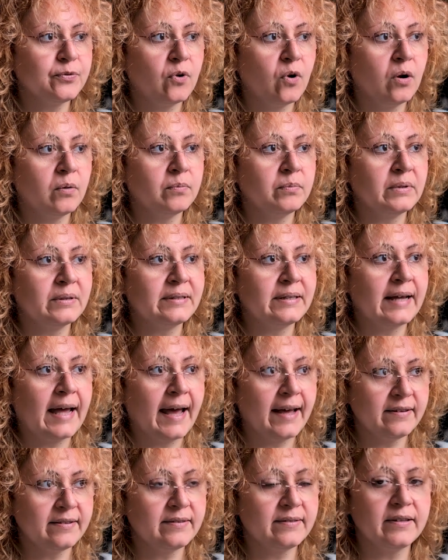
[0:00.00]
from the
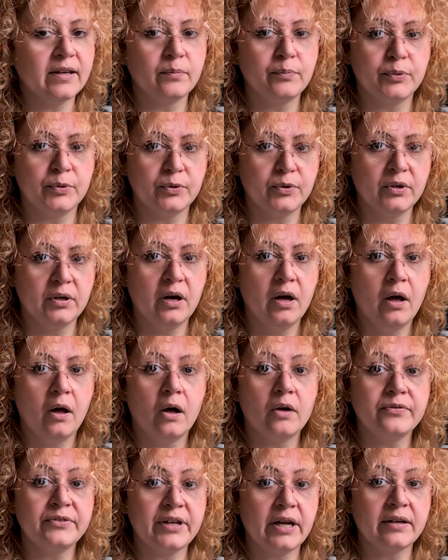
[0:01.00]
Hestia book
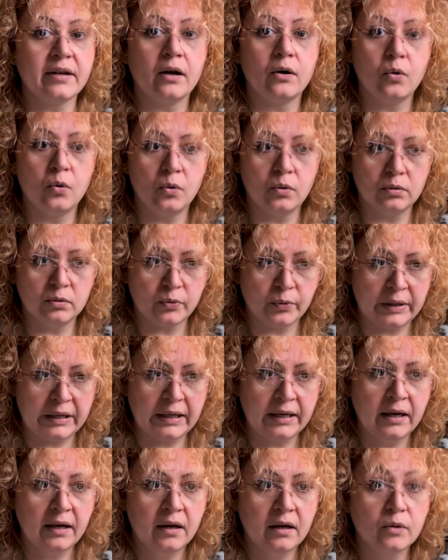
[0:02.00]
of Nienna
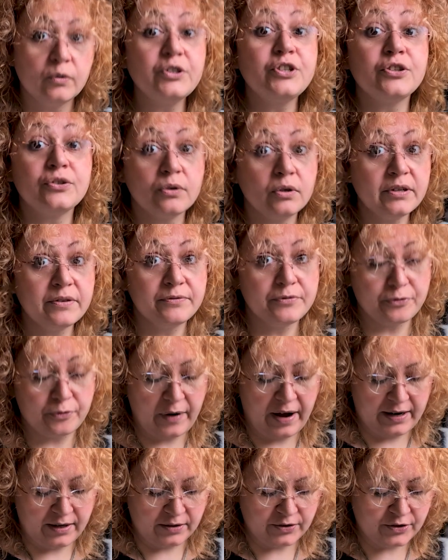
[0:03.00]
Alwee, which is all in
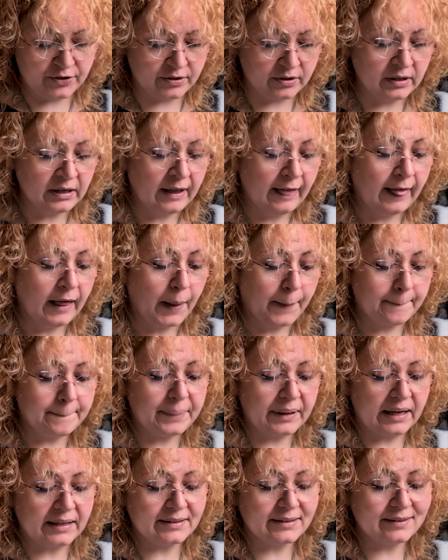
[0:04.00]
French,
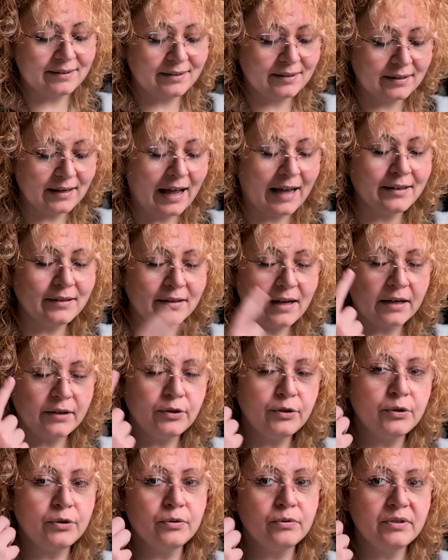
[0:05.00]
but I
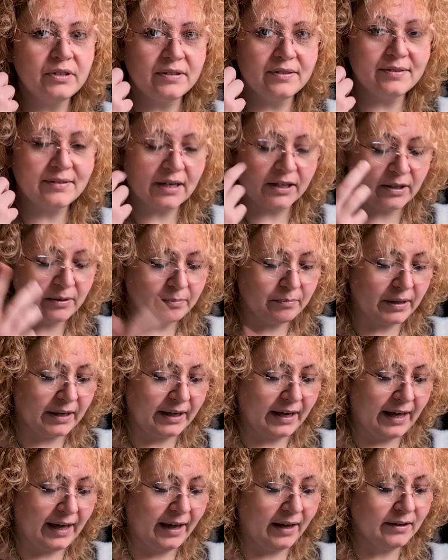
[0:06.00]
knew this stuck in my
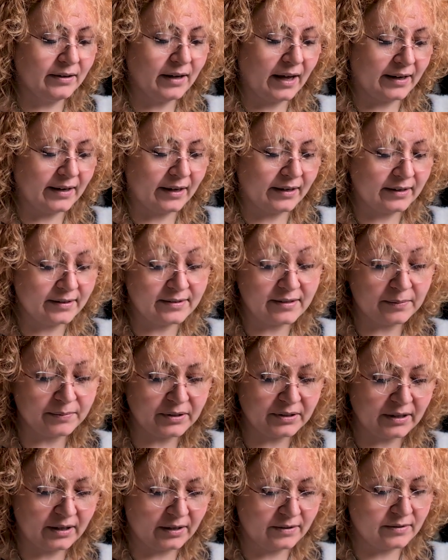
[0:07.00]
head, and it's
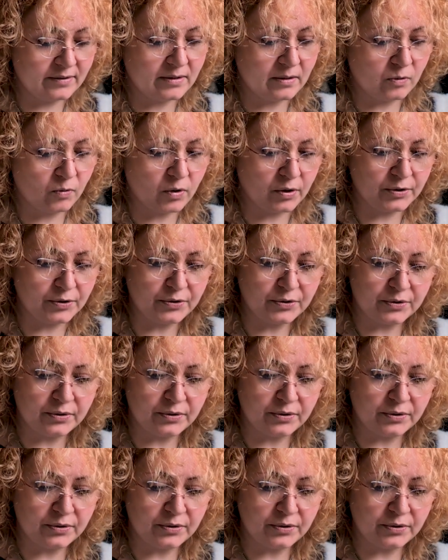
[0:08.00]
something that I still want